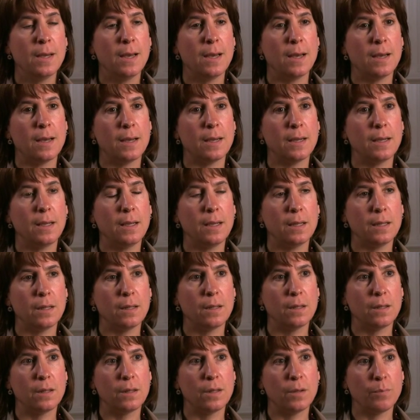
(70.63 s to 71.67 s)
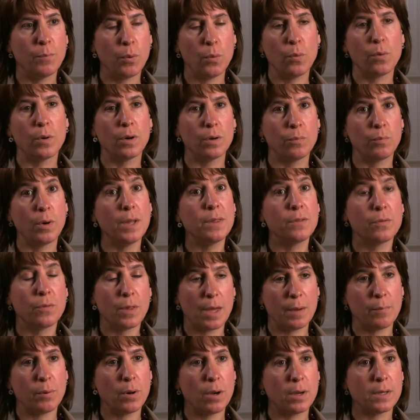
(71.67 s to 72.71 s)
And the board went through
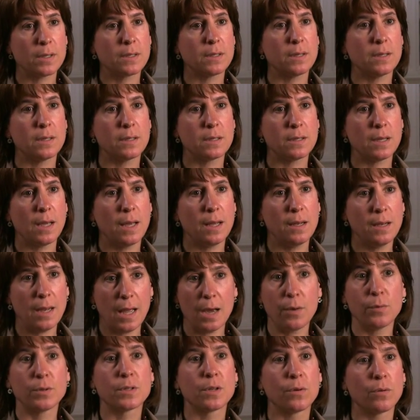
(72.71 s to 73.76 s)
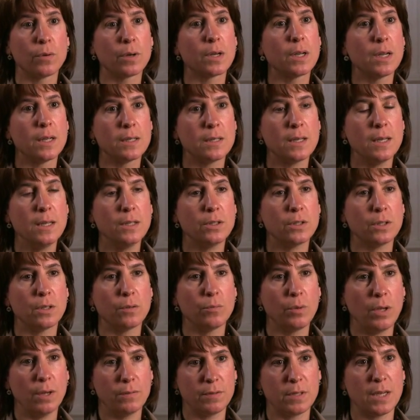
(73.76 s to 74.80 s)
that process, and now as an organization,
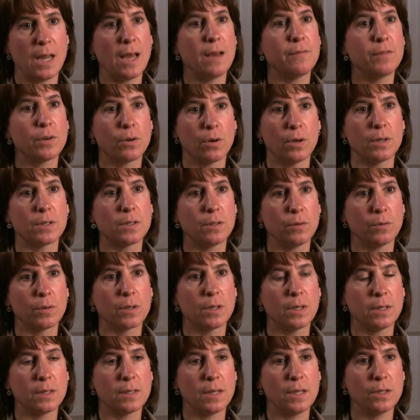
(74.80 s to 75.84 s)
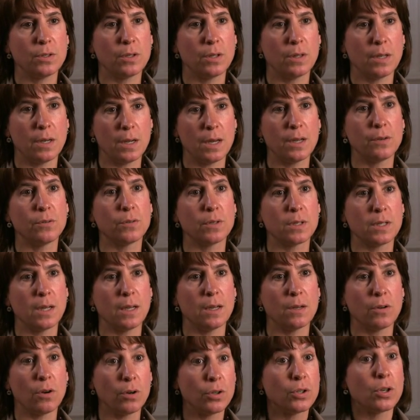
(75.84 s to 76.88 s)
we have staff across the organization that
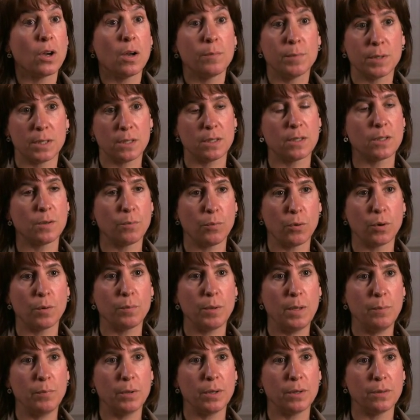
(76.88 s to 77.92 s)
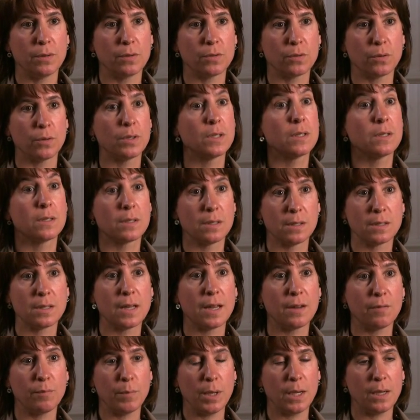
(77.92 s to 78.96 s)
understand our job is to support people in their choices
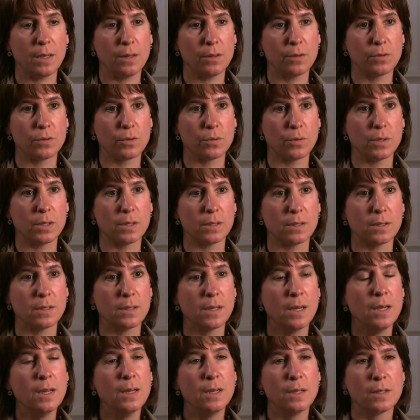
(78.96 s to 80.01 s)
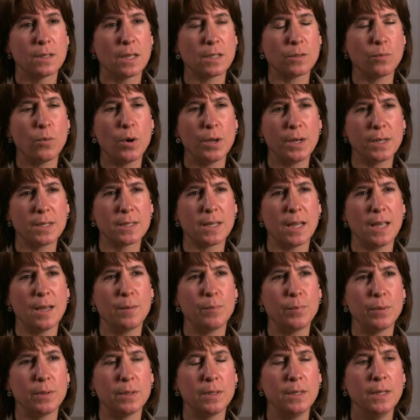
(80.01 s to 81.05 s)
instead of making their choices. So that's one
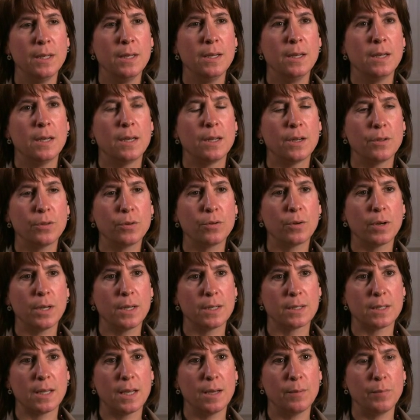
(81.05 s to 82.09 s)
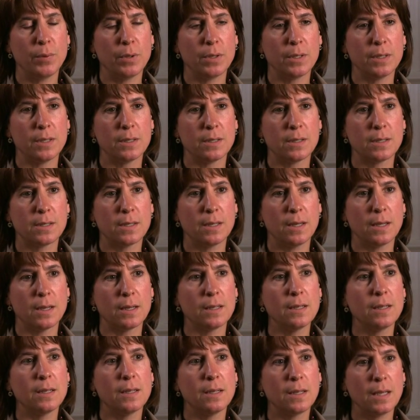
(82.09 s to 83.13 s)
example. Another great example is,
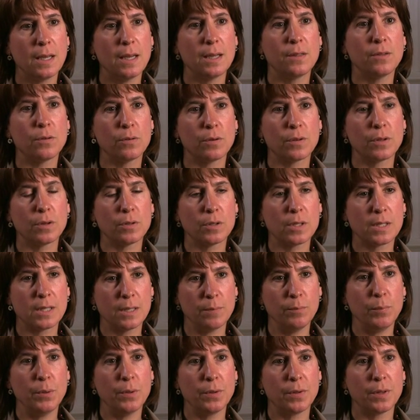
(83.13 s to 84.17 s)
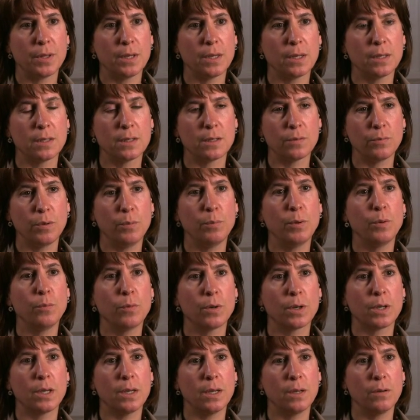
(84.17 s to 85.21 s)
and again, they're simple things. We've been
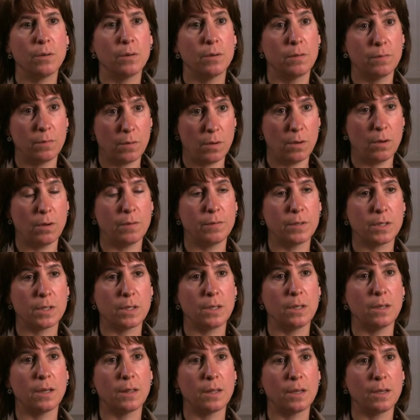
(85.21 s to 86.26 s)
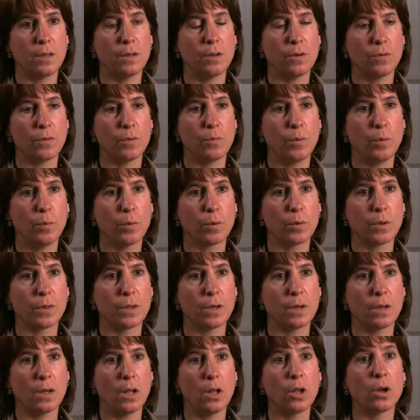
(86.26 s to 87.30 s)
working, obviously, I think you know that we work with
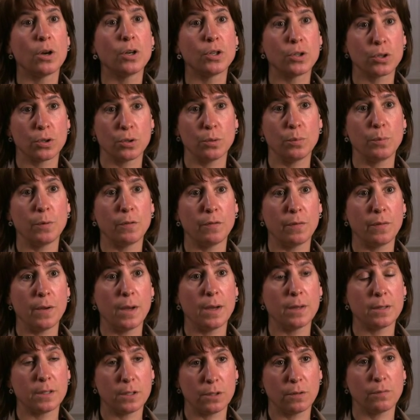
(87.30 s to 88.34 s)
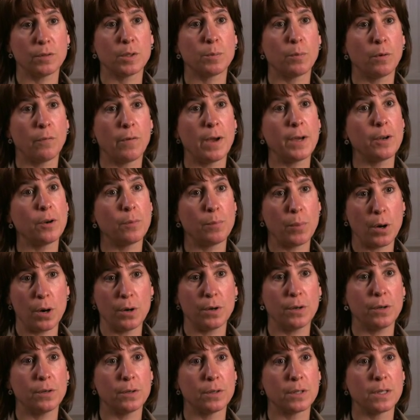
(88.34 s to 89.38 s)
a large group of service provider
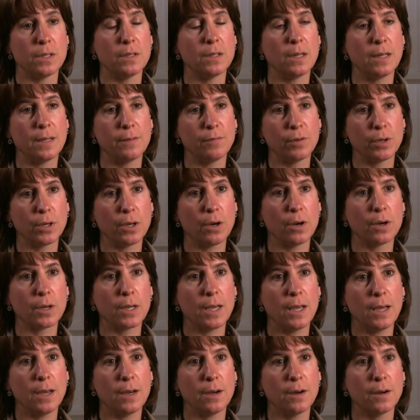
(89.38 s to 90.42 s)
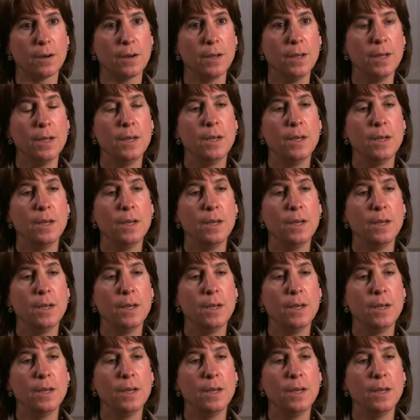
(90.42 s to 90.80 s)
partners in delivering our care.